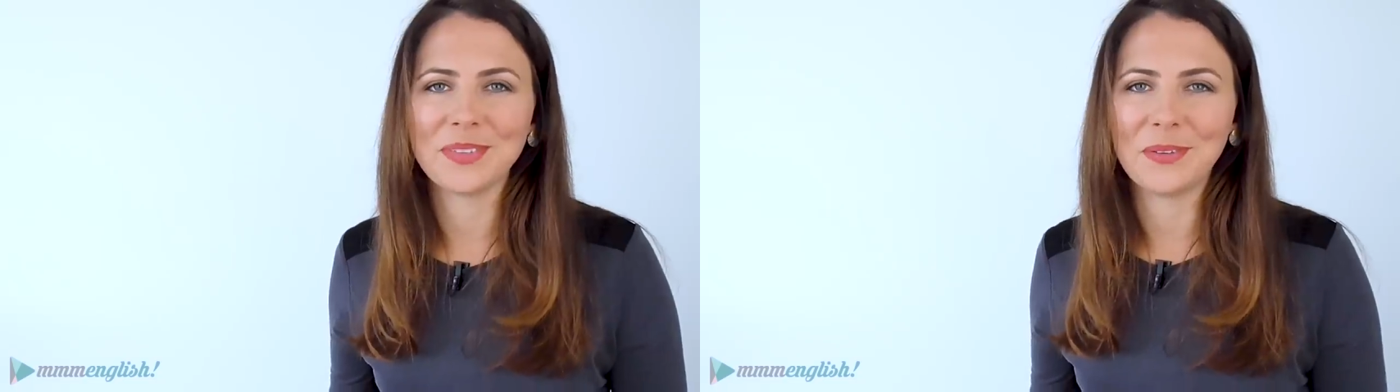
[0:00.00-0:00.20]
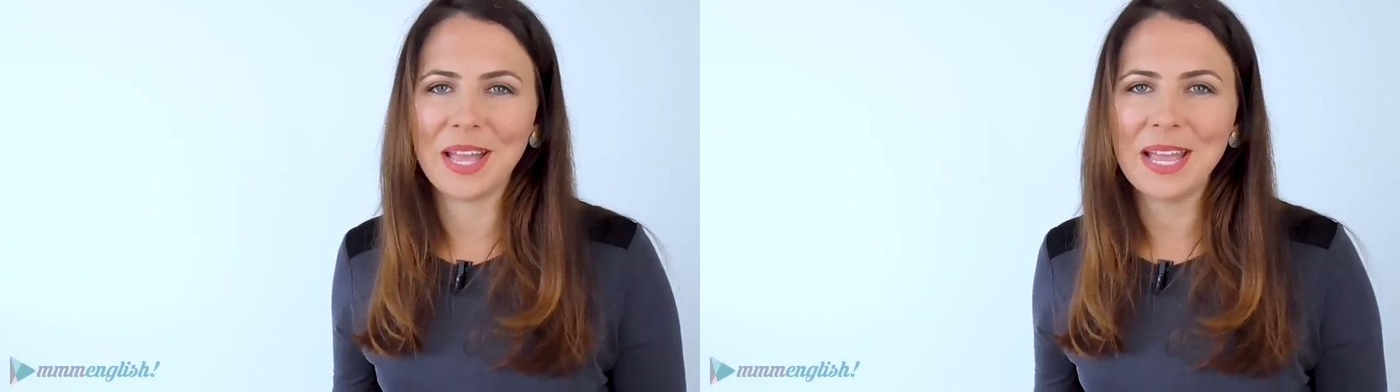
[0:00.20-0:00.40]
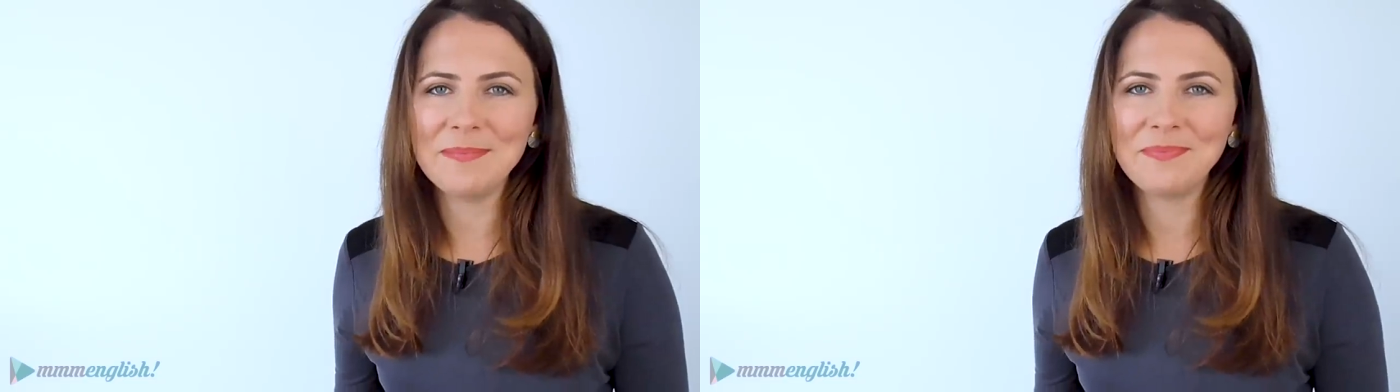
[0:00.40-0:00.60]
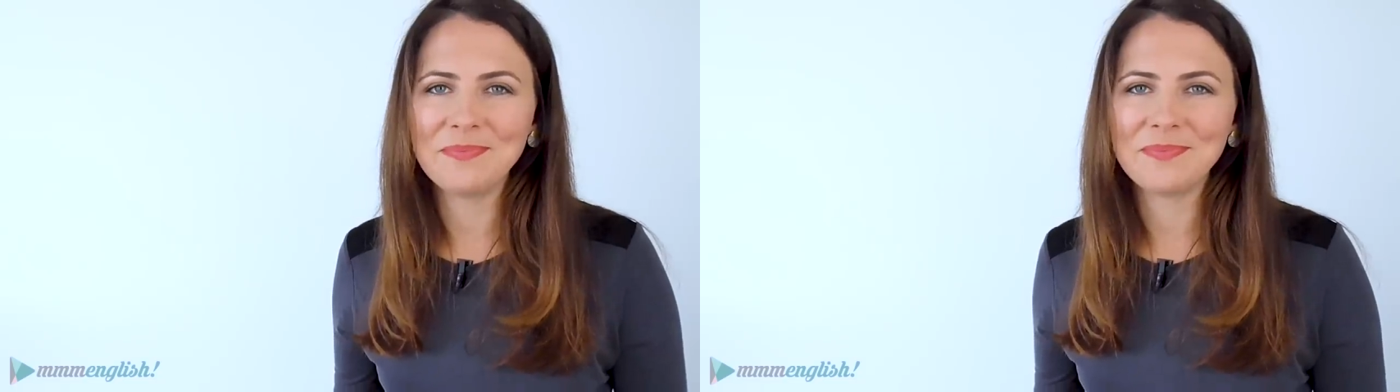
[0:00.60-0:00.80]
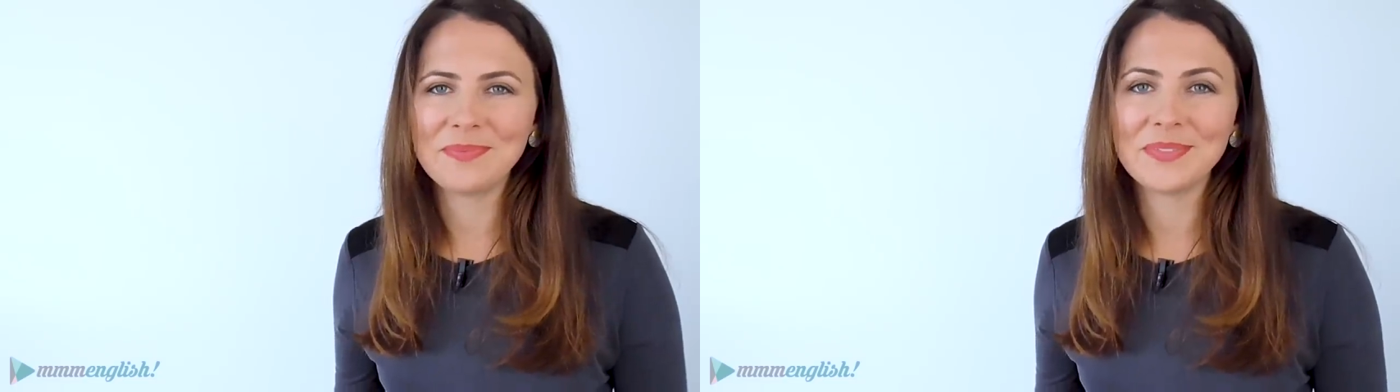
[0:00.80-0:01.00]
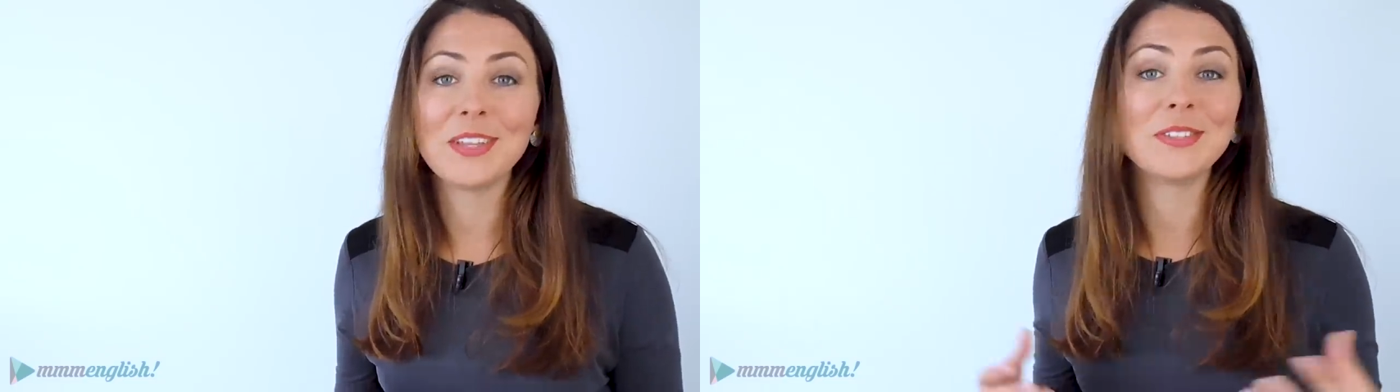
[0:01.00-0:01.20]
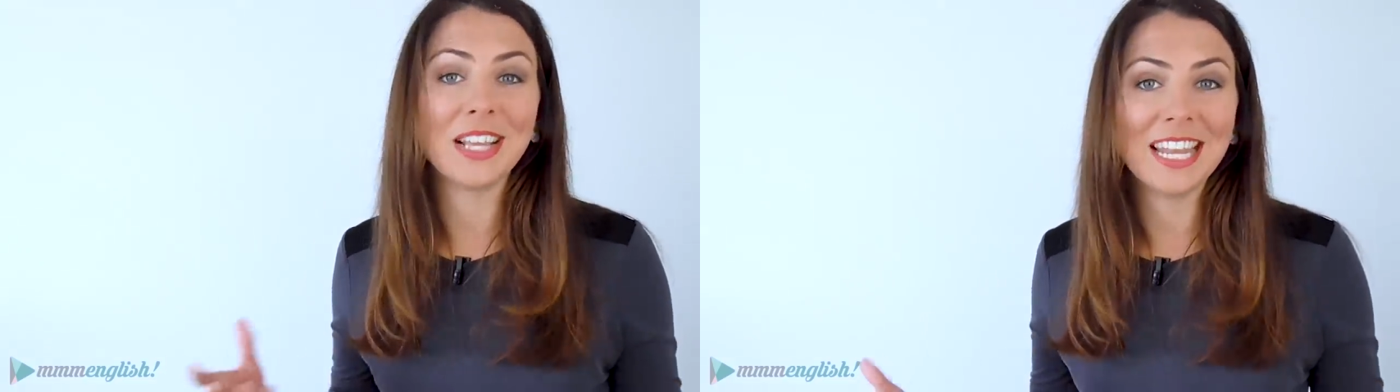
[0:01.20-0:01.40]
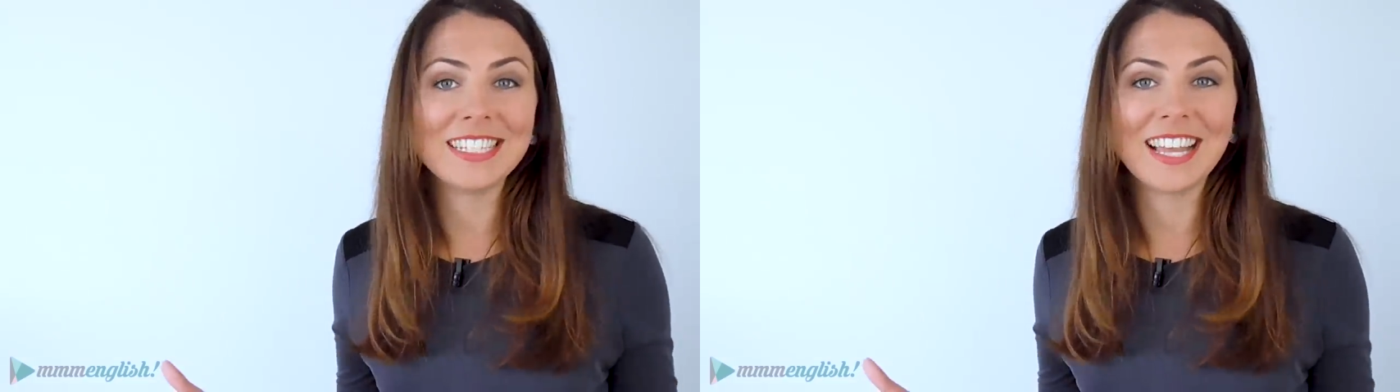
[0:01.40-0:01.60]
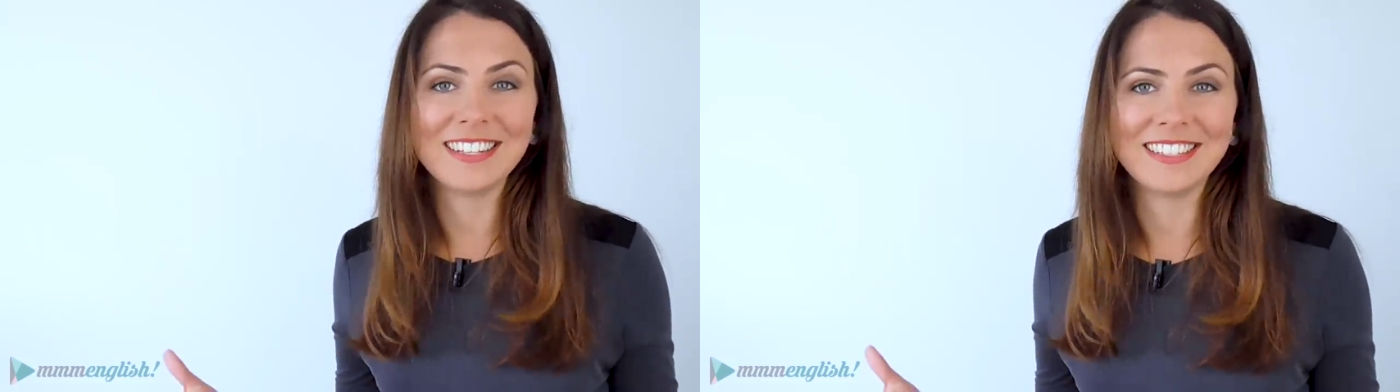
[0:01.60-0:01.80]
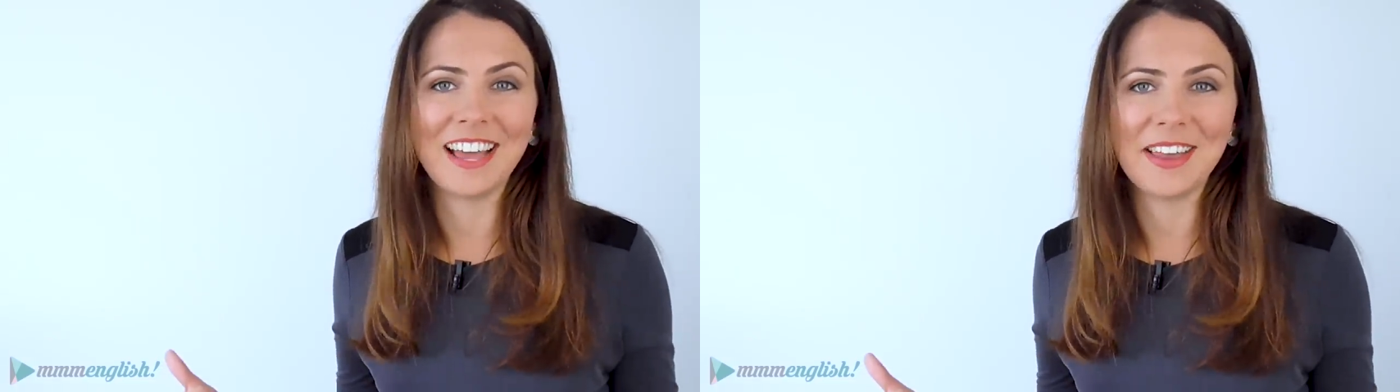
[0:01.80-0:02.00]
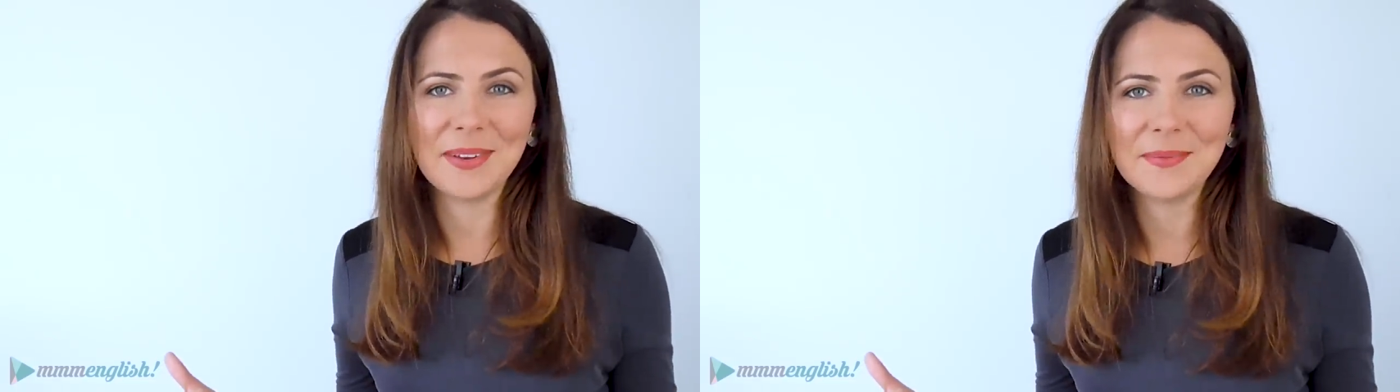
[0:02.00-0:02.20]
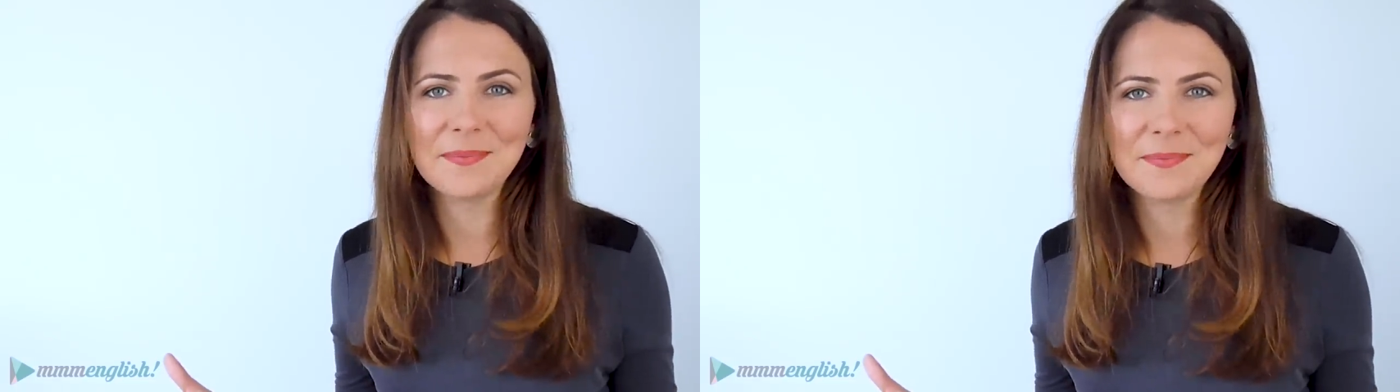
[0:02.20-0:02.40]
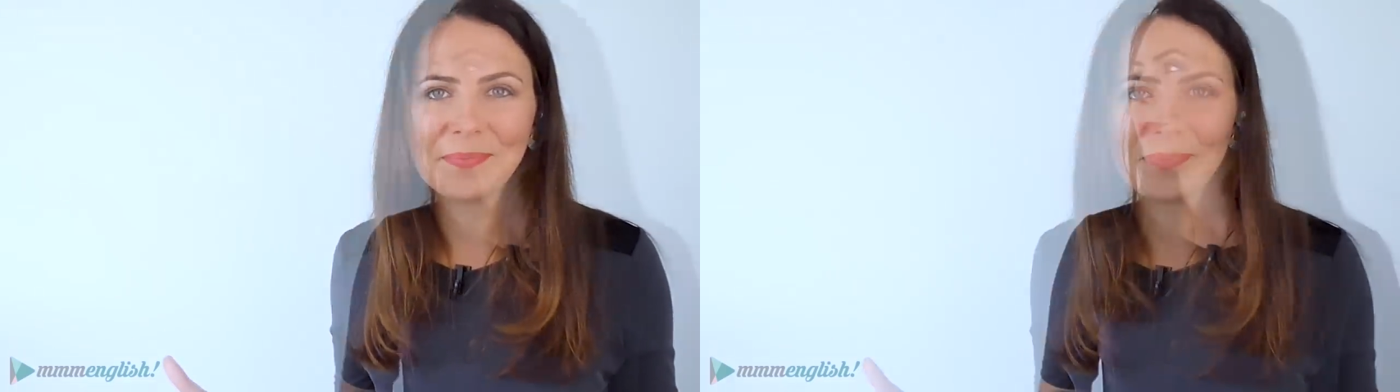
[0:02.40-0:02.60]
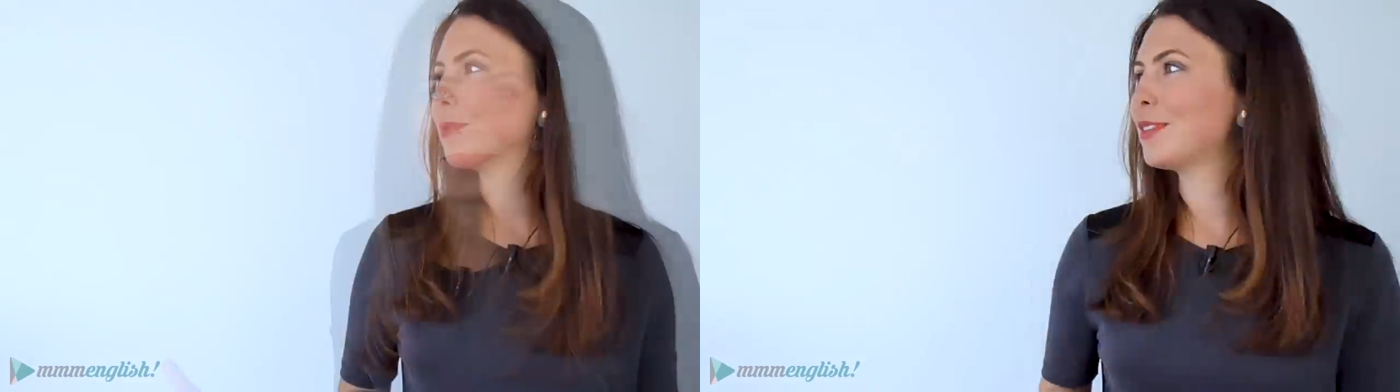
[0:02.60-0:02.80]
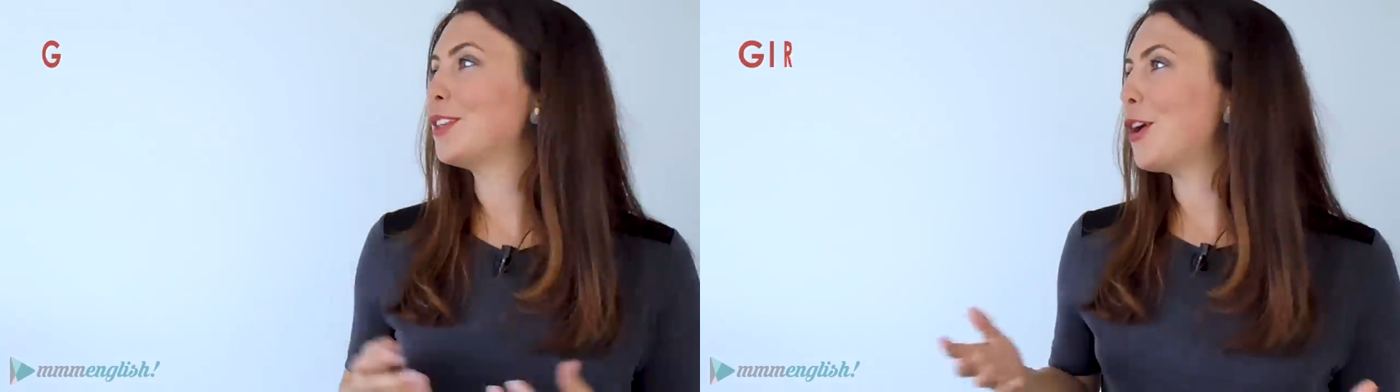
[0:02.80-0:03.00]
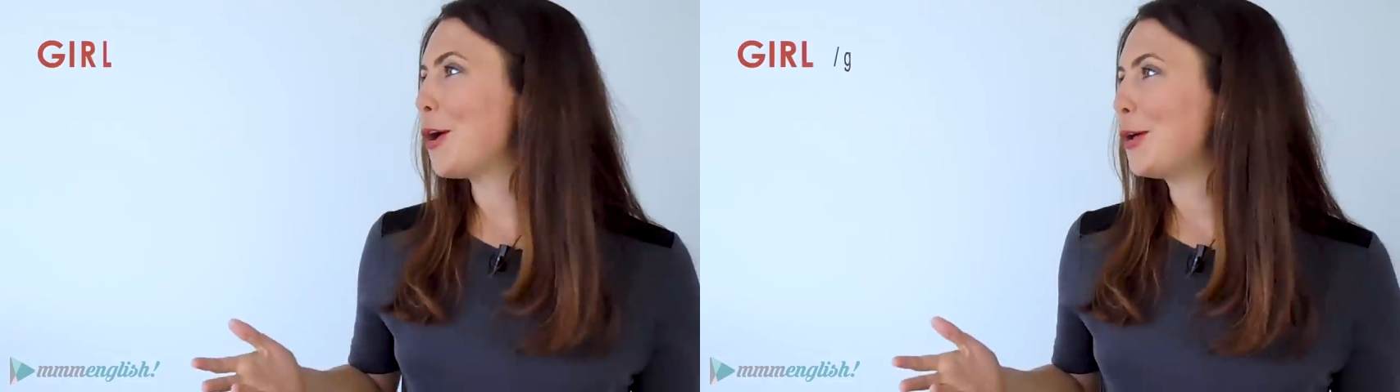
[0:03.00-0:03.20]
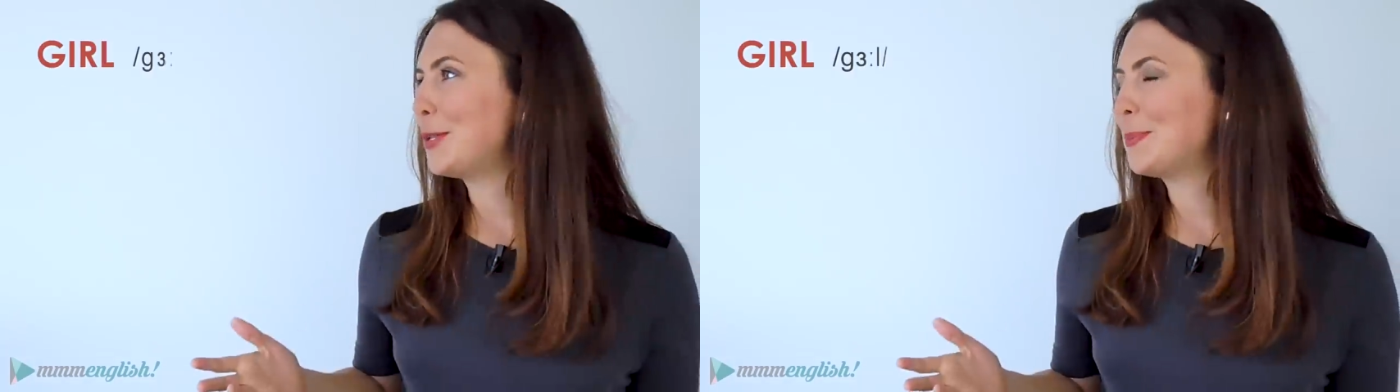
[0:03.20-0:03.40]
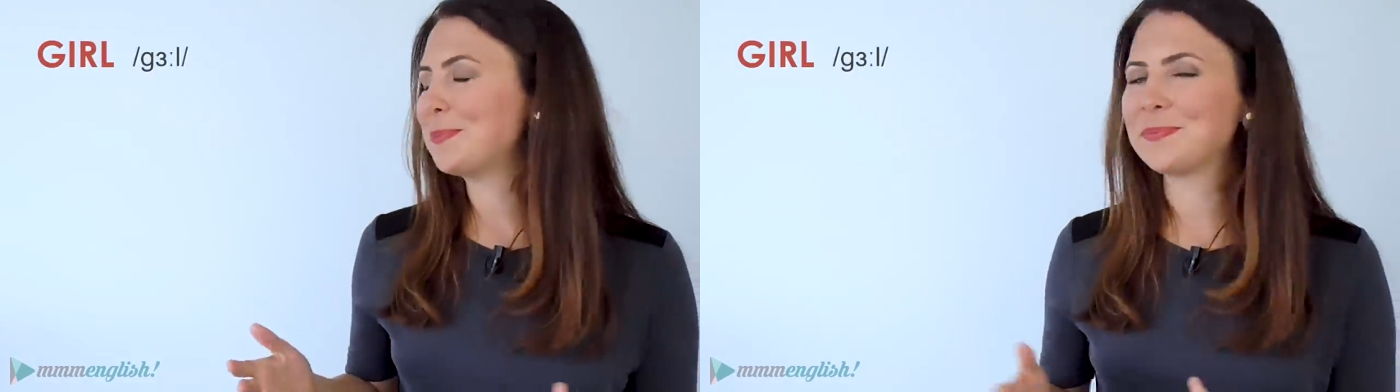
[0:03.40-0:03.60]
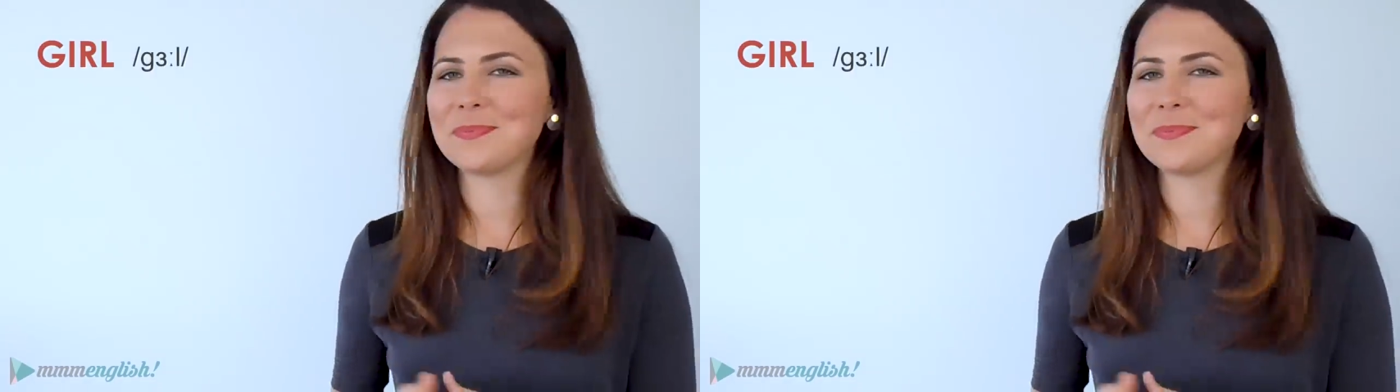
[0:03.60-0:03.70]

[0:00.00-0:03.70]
Okay? So let's get started. Girl.